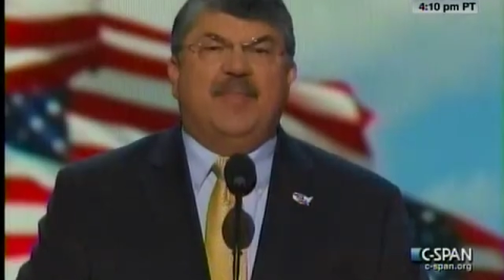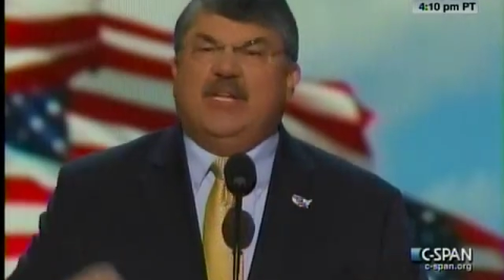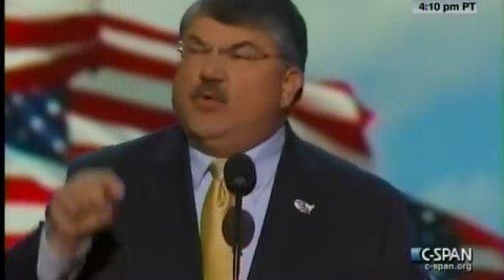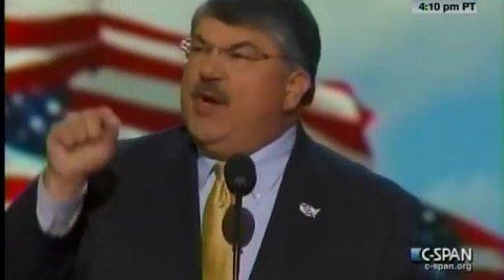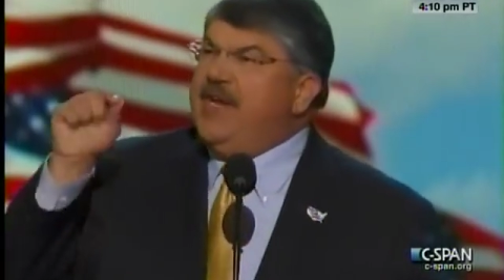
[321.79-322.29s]

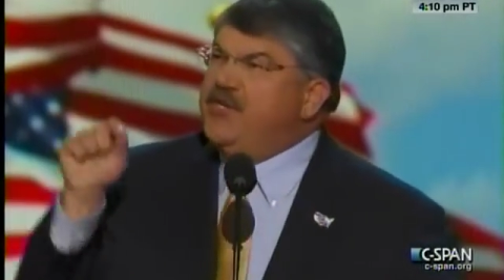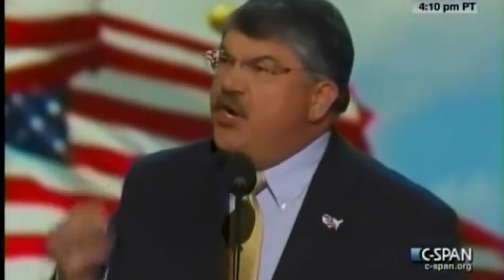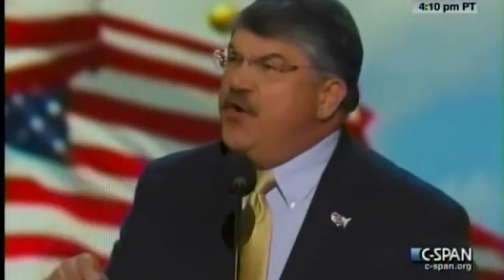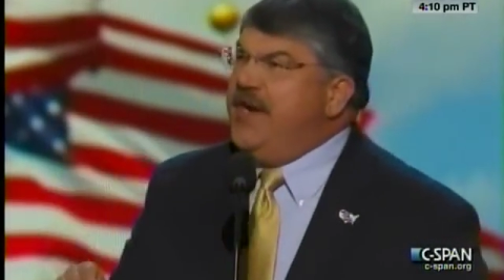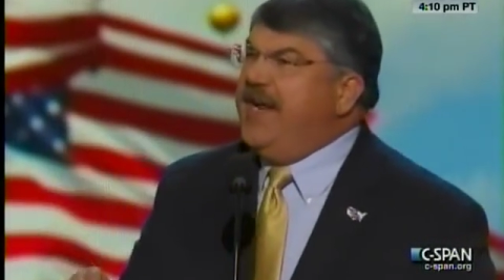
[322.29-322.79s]
between
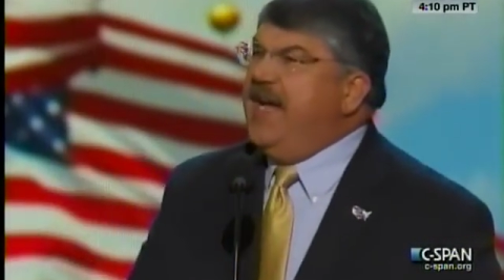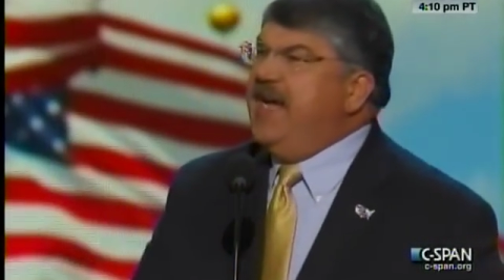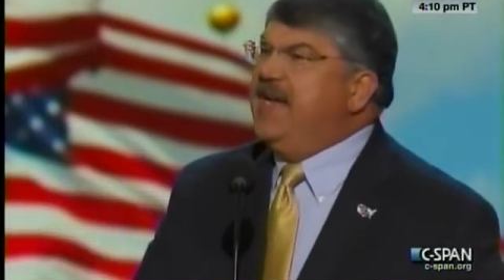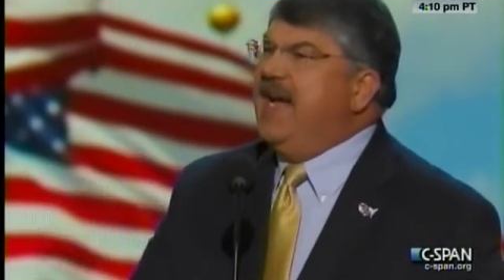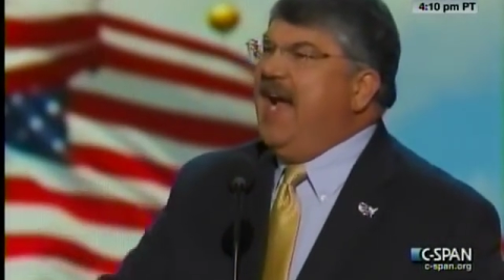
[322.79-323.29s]

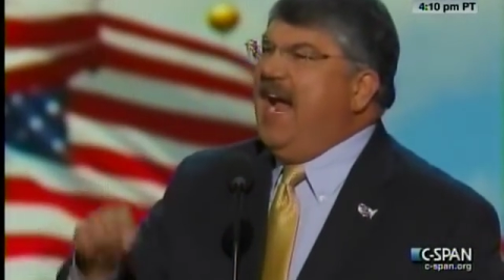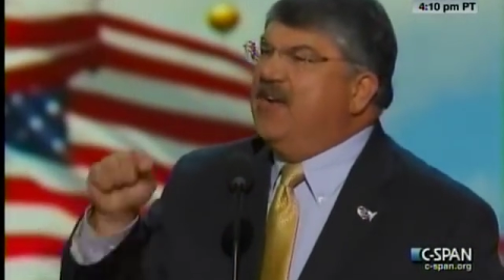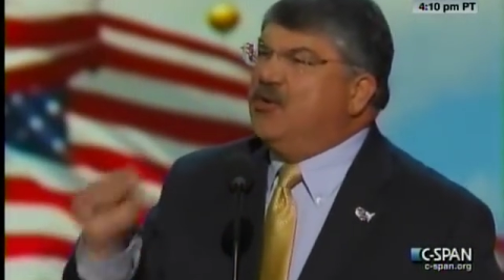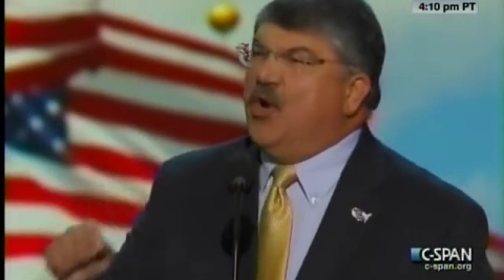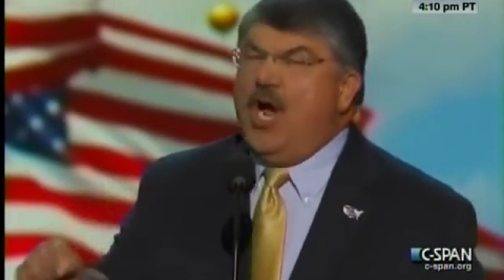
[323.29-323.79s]
unity
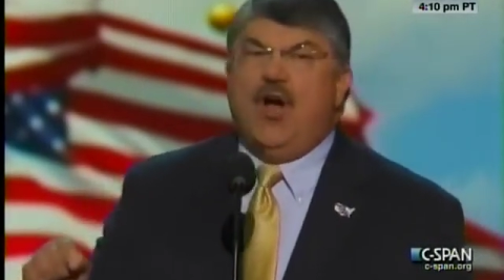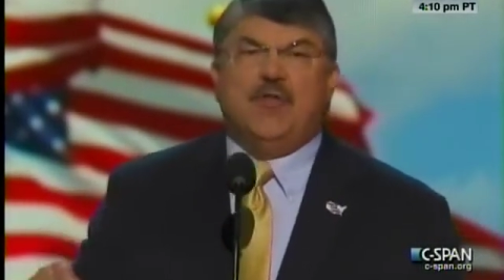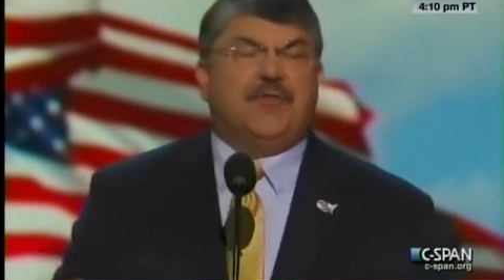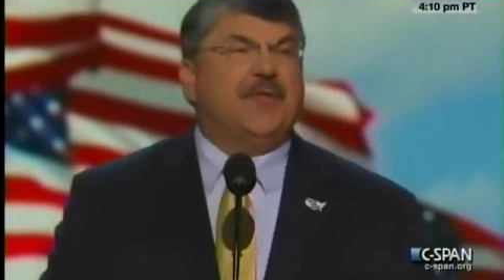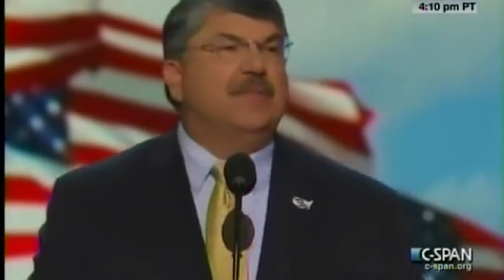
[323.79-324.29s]
and
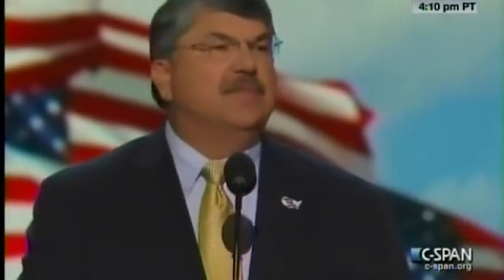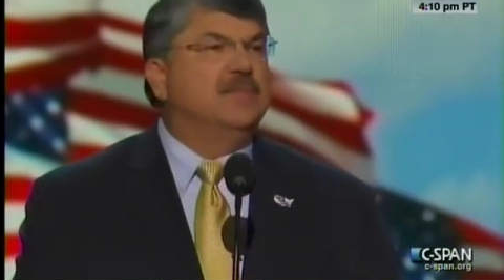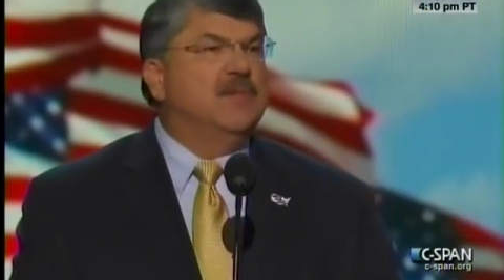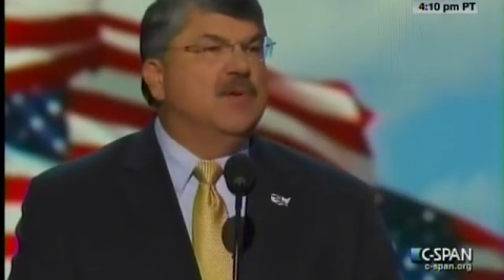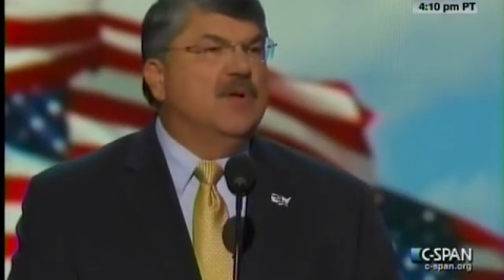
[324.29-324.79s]
growth.
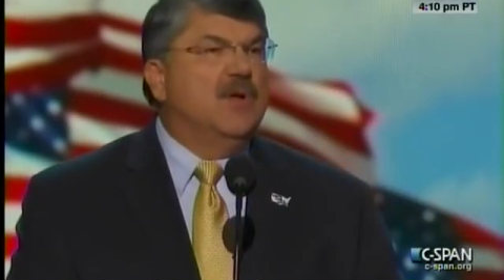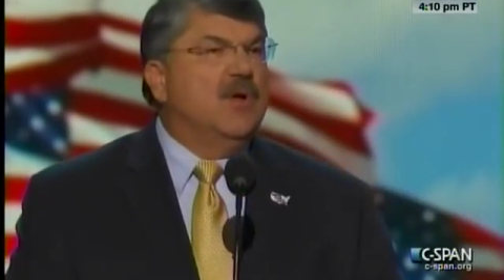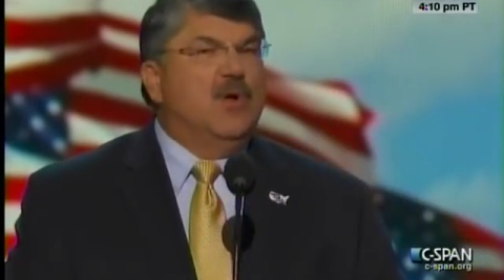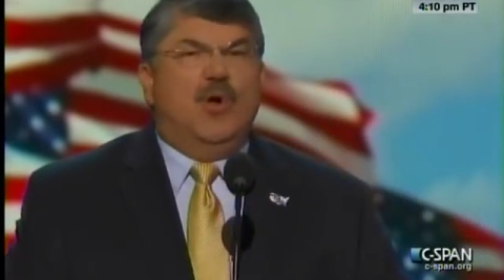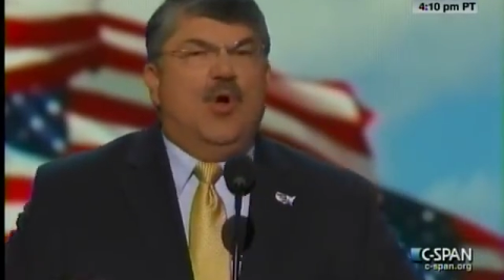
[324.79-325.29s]

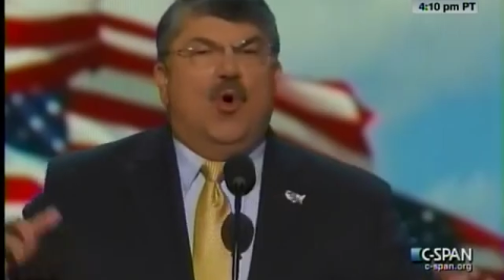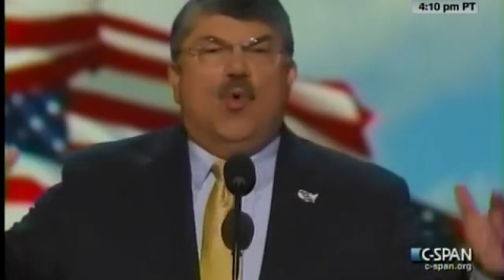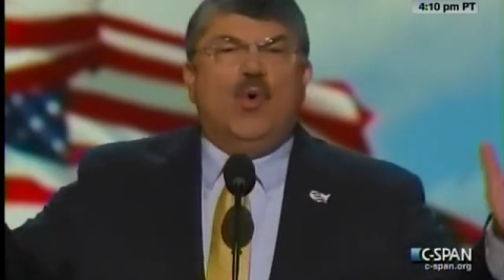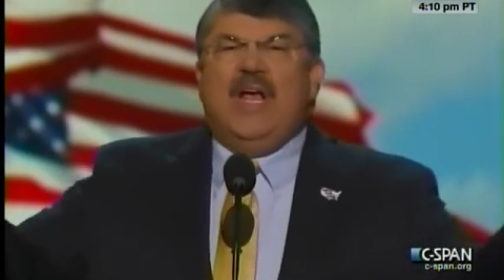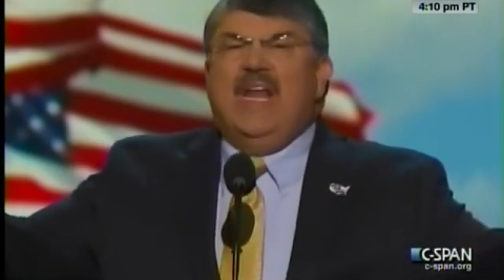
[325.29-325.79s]

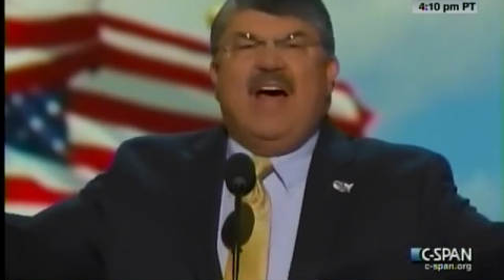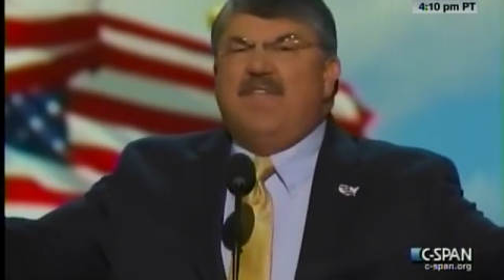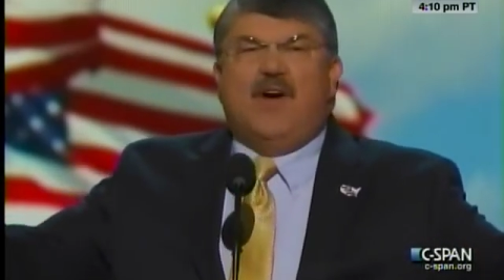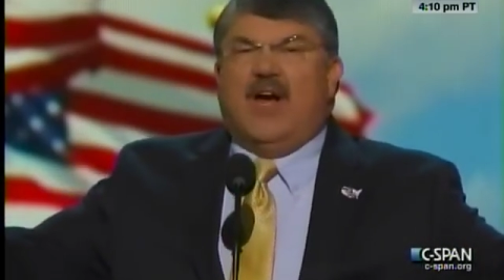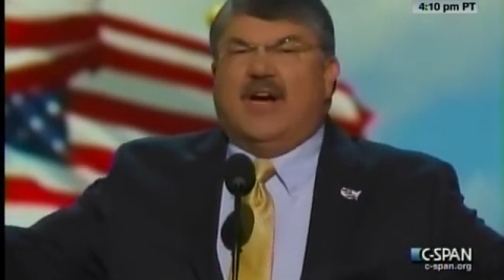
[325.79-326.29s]
We love our